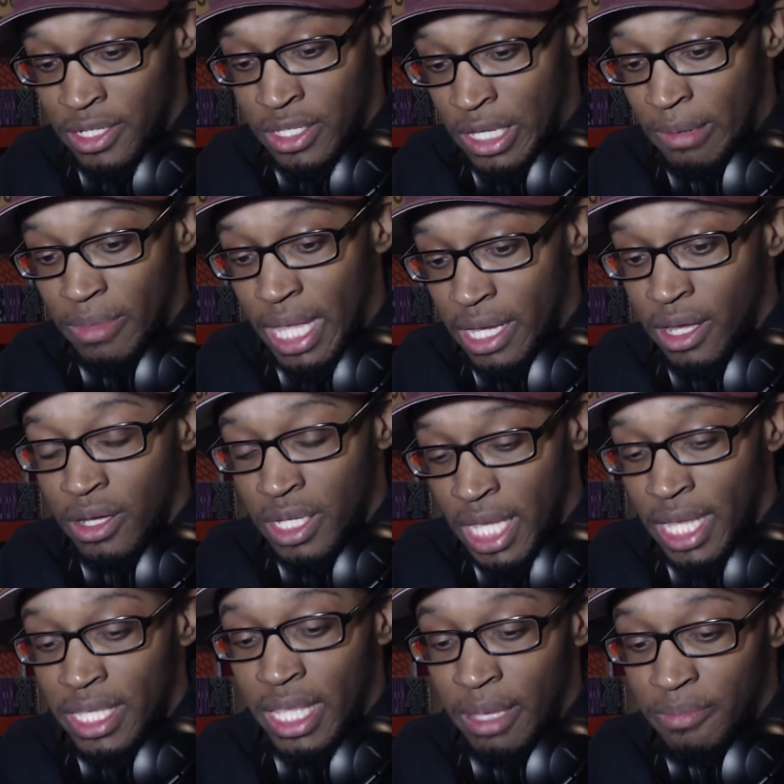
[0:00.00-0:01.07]
So I'm like,
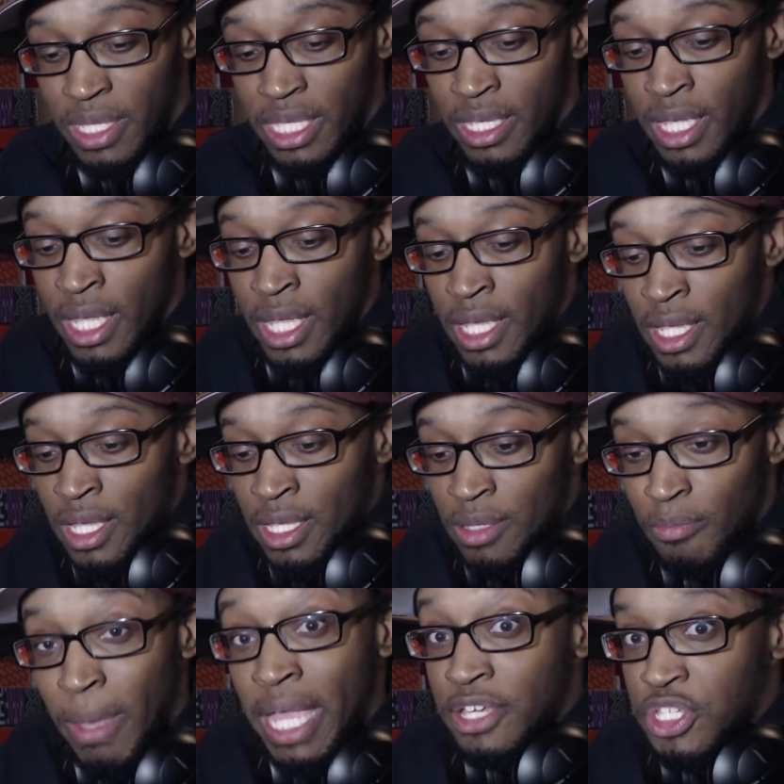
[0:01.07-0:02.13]
okay, let me
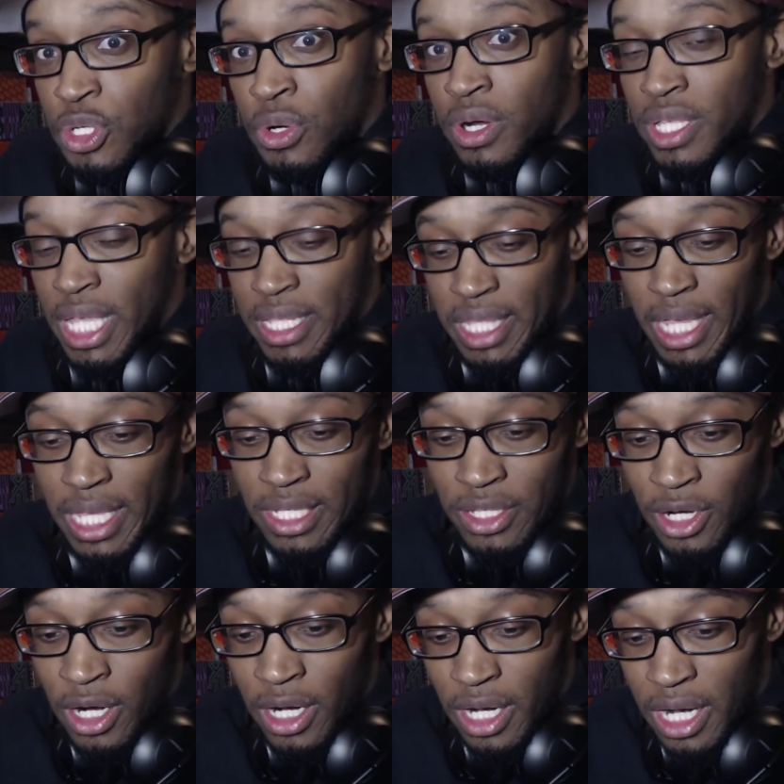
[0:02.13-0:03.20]
make sure that these
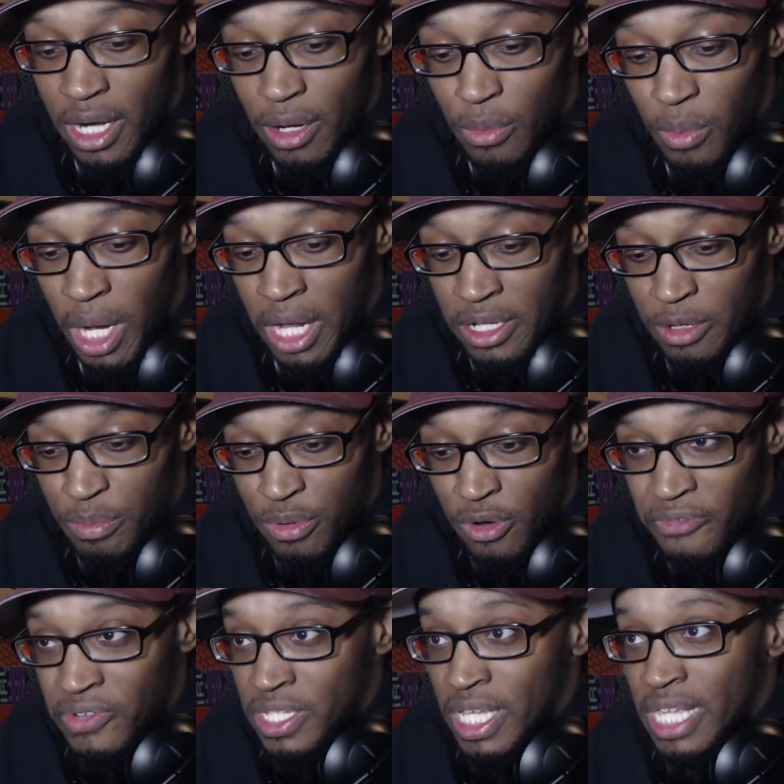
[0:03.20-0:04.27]
are
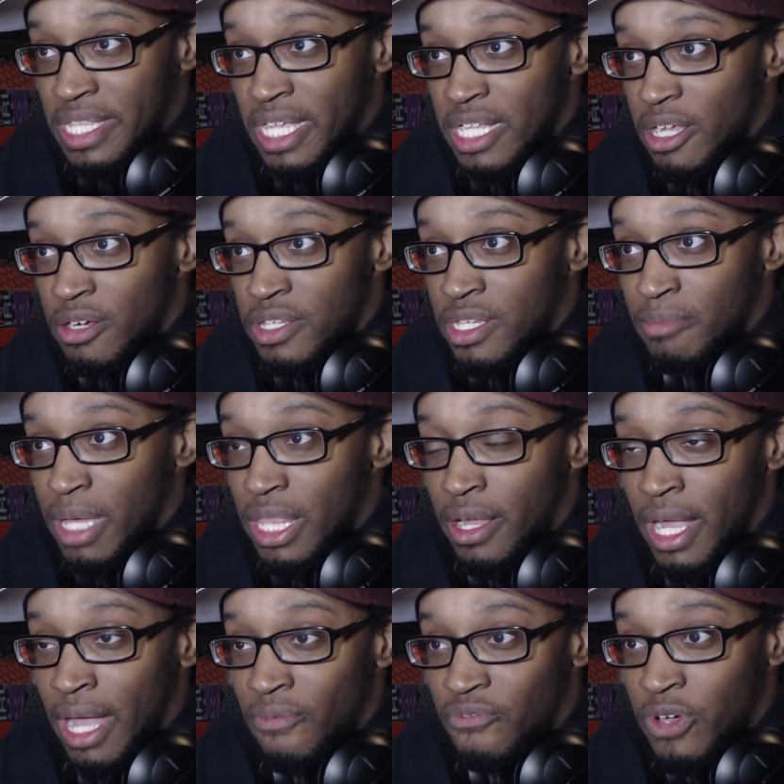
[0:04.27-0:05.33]
waterproof, because I think there's some other
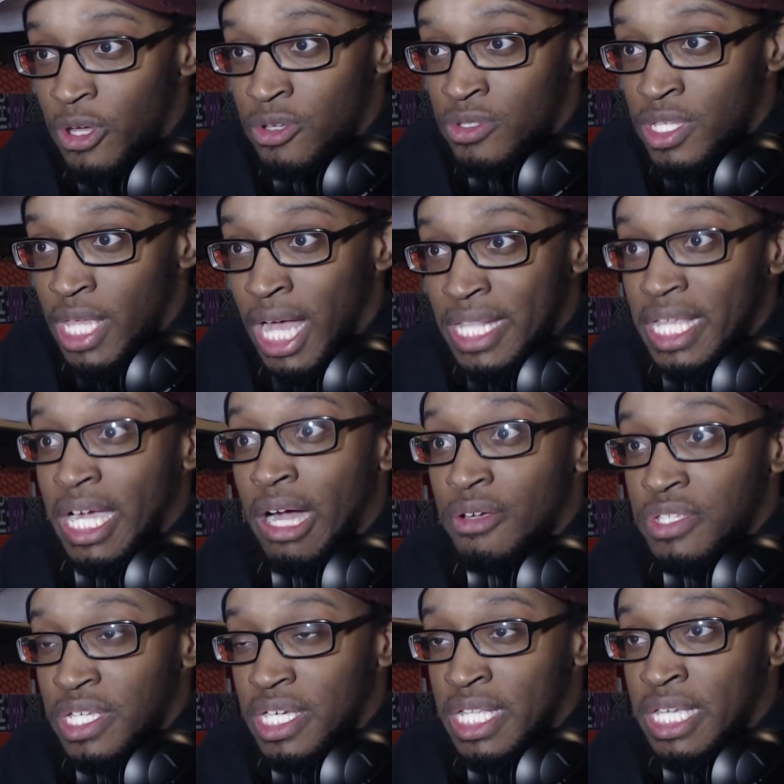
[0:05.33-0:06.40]
headphones. I think I
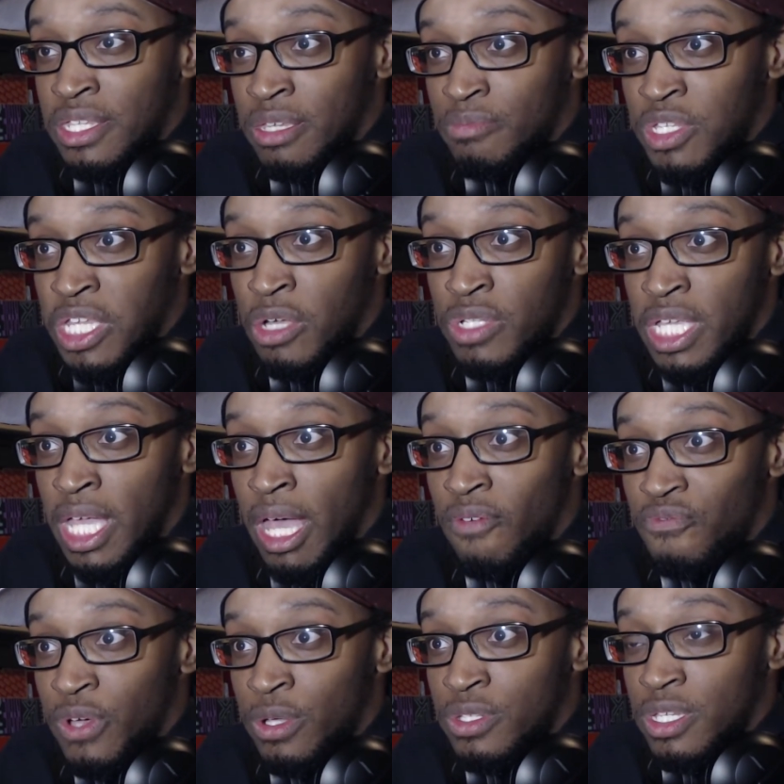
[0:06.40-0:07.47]
was looking at some Sony
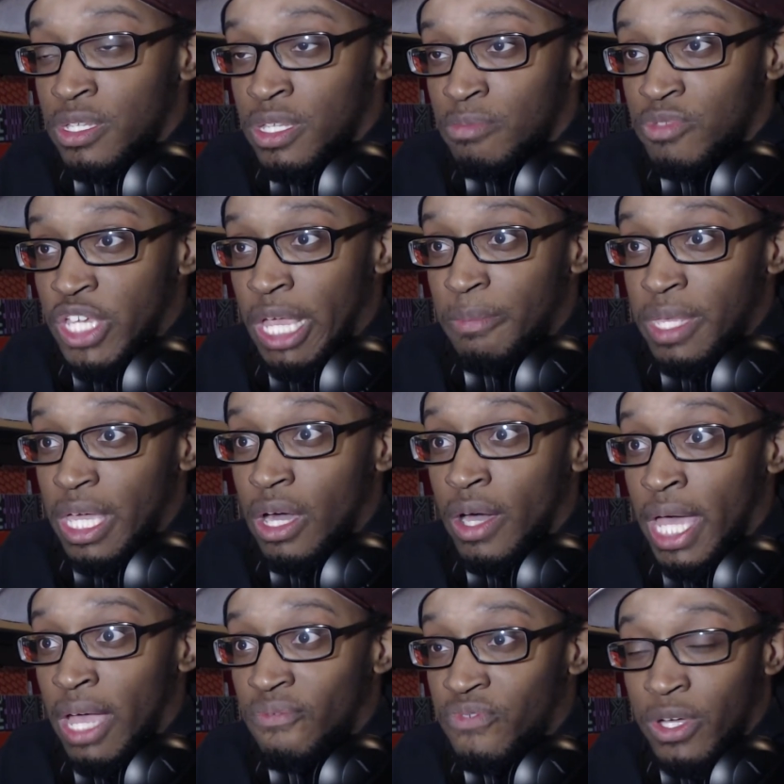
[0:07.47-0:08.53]
headphones and some JBL
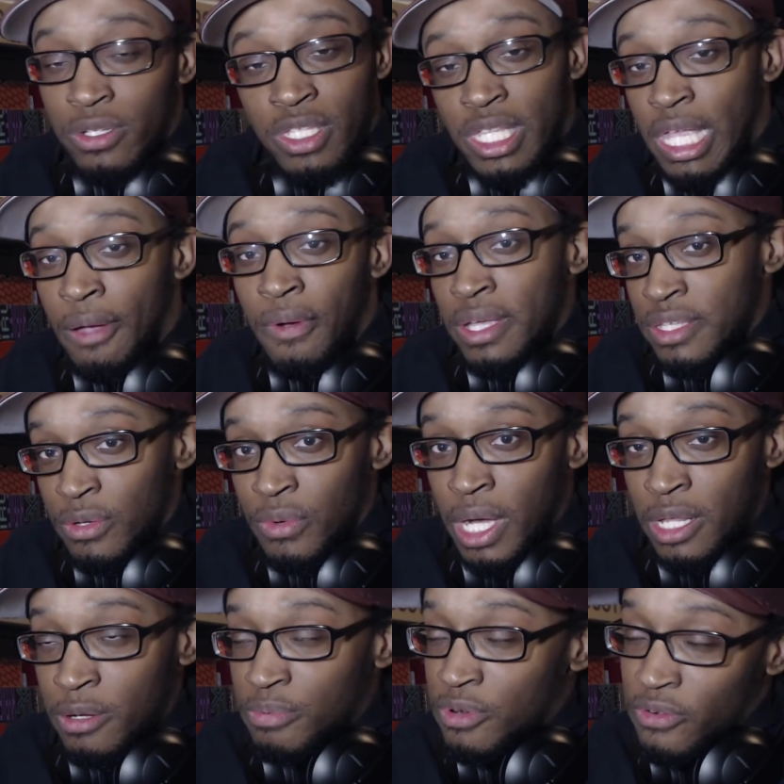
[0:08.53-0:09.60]
headphones, and they wasn't
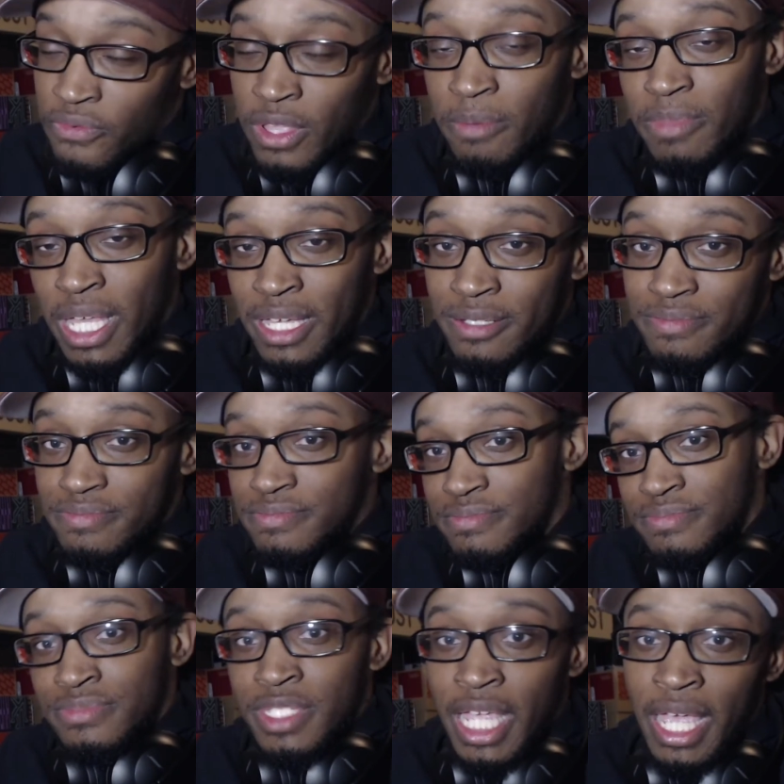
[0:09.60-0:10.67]
waterproof. I'm like,
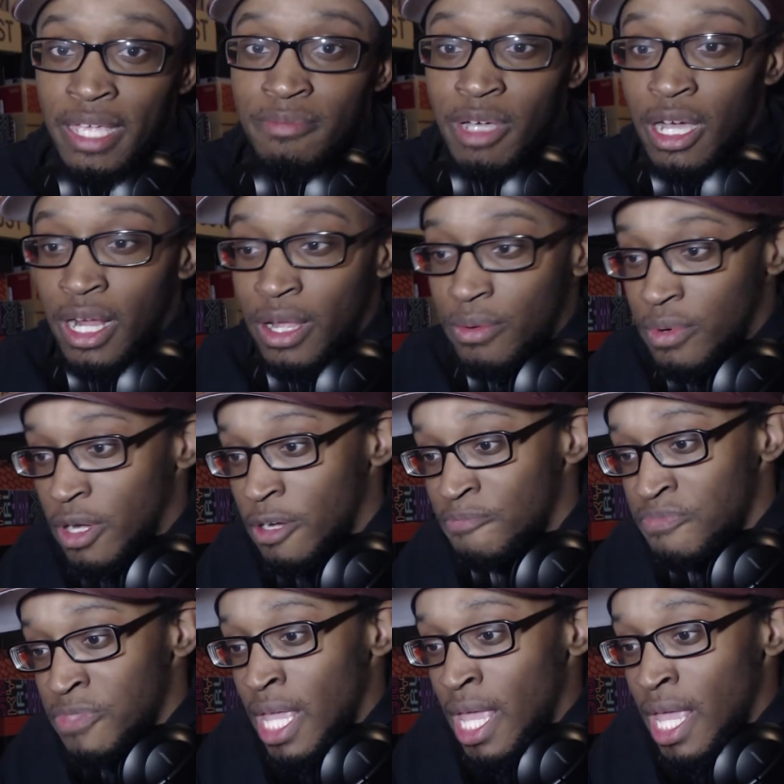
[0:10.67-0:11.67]
dang, all right, well.